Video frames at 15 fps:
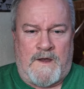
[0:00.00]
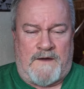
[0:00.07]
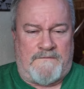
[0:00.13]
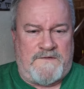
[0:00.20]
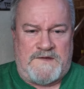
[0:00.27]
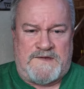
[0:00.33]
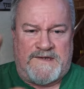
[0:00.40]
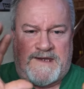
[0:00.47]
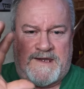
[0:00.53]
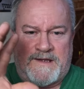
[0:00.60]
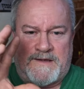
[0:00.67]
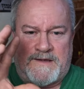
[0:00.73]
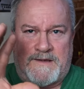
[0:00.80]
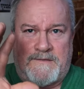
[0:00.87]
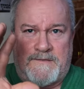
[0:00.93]
I've just
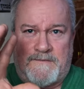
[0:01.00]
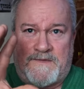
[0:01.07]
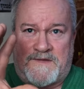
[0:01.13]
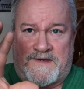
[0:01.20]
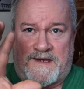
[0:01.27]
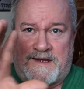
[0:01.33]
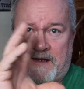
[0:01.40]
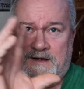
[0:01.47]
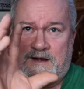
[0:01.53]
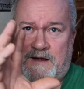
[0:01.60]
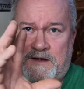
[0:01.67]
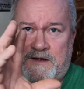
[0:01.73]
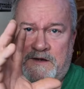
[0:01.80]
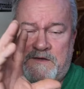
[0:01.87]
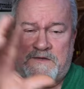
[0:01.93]
seen, seen it
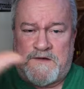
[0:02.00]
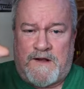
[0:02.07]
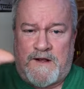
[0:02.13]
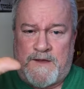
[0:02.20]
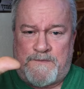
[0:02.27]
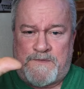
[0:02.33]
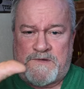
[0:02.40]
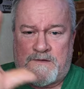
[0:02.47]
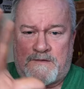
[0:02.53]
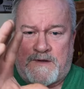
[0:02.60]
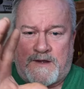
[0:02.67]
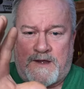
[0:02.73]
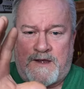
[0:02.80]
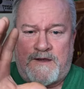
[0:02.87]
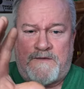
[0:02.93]
on news clips.
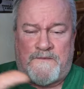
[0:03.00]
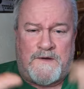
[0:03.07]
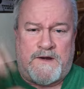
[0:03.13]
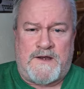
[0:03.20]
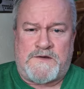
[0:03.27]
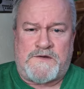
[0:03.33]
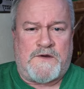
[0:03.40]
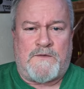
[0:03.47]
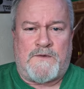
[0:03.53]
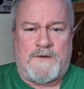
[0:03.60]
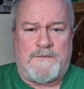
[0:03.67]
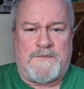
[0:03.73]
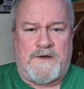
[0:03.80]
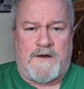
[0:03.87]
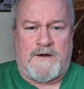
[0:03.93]
Okay, if you're not sure
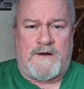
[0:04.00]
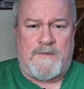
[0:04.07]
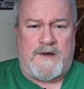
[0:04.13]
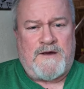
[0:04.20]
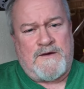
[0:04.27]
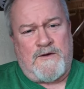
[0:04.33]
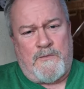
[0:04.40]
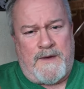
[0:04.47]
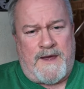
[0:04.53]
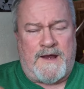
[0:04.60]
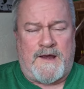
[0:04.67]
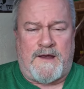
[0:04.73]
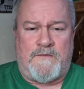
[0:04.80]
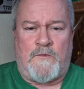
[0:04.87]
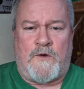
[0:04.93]
what I'm talking about, go
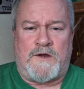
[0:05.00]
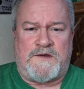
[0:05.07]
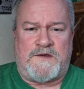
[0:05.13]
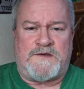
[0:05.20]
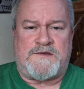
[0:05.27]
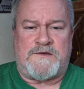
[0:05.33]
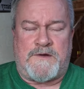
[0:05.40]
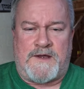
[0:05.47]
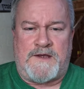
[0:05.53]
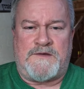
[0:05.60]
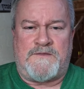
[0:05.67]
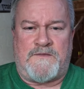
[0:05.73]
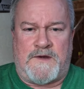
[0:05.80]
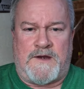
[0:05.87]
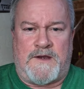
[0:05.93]
back and watch
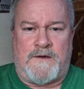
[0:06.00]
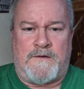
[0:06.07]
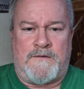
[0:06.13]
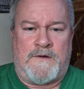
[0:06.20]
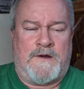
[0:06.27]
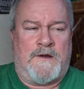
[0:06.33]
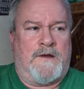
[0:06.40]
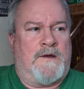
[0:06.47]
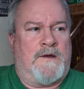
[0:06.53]
yesterday's video.